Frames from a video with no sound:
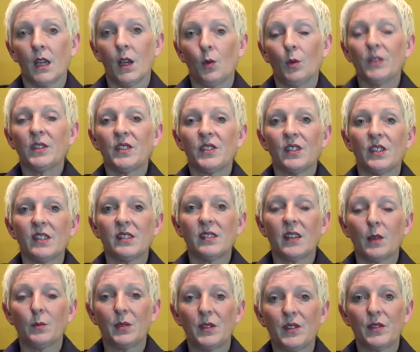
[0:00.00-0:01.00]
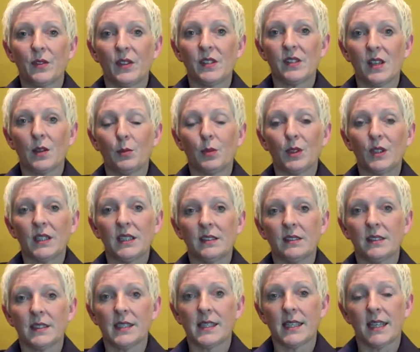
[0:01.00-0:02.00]
Well, there's good examples, for example,
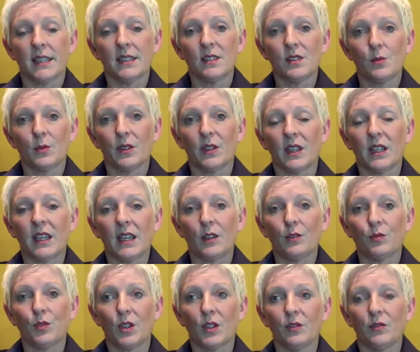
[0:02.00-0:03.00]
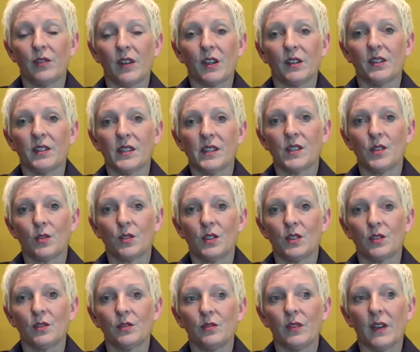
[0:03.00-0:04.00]
in the States where they have run various sort
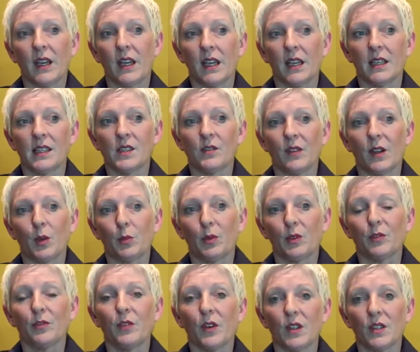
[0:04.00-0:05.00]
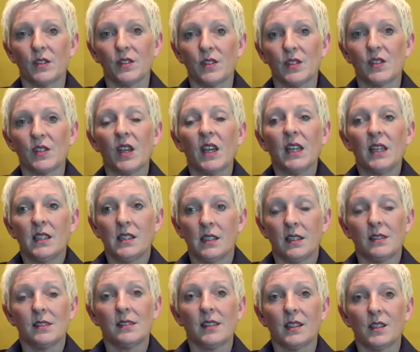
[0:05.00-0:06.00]
of developer funds to
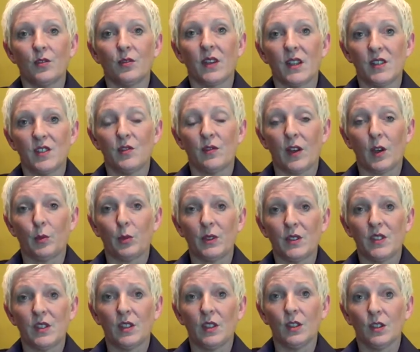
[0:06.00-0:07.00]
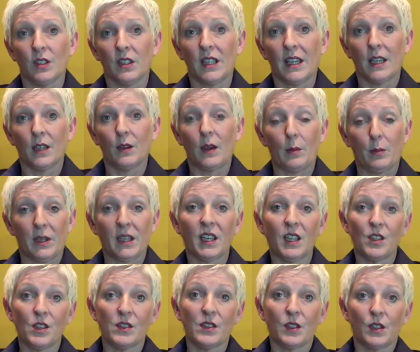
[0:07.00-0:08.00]
incentivize developers to look at how
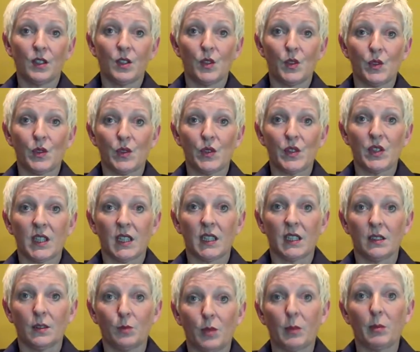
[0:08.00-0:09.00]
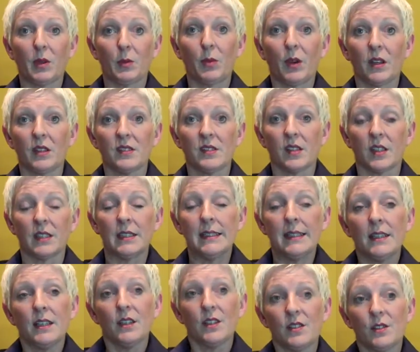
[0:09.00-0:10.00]
applications are used in public policy.
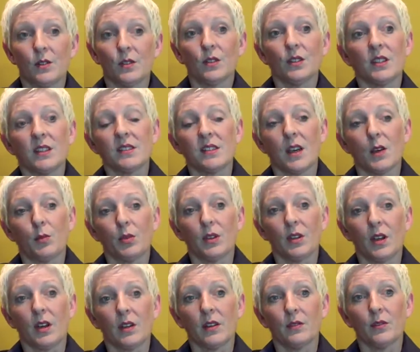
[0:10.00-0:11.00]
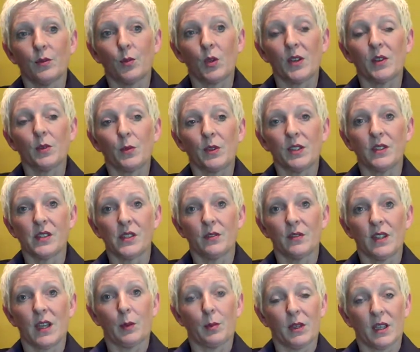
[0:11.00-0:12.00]
So a good example of one of the winners of
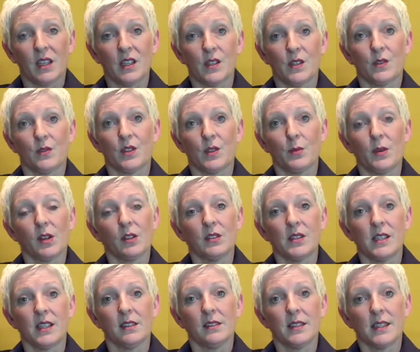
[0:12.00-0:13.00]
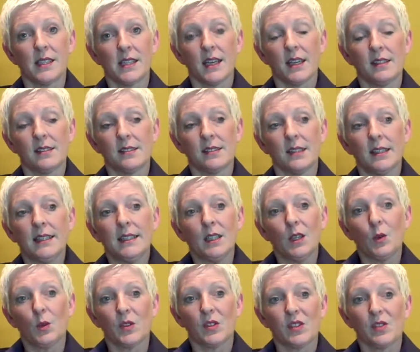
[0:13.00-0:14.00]
the Applications for Democracy in the States
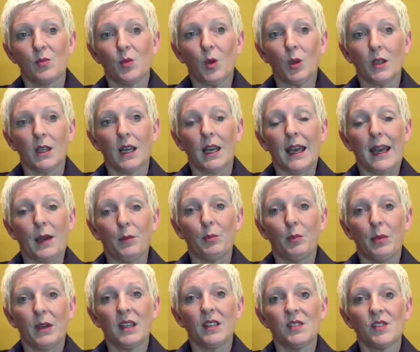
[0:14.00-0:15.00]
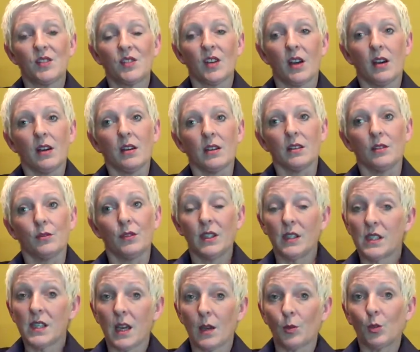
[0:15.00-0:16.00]
was a small little app based on
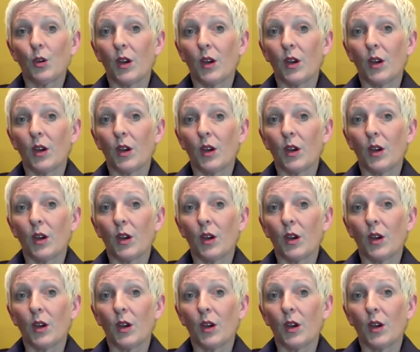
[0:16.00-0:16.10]
real-time